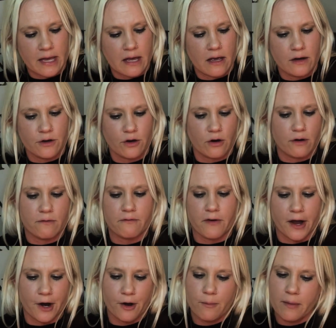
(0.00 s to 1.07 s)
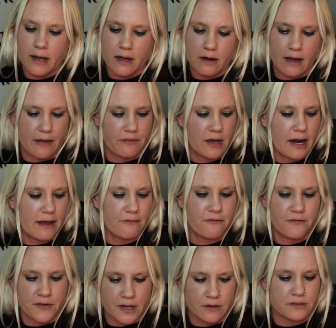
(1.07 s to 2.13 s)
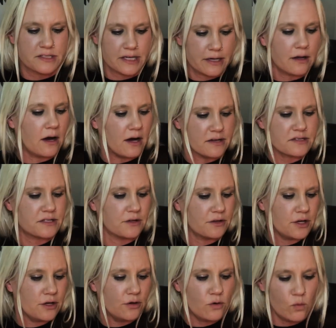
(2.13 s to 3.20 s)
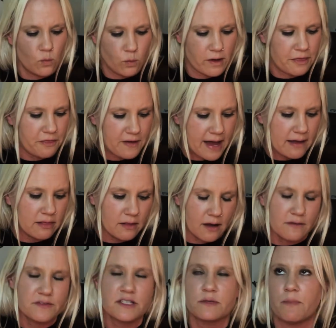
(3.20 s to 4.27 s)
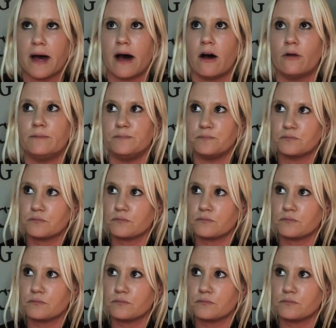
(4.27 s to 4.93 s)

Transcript: in your environment that I feel did hustle you with that love spell.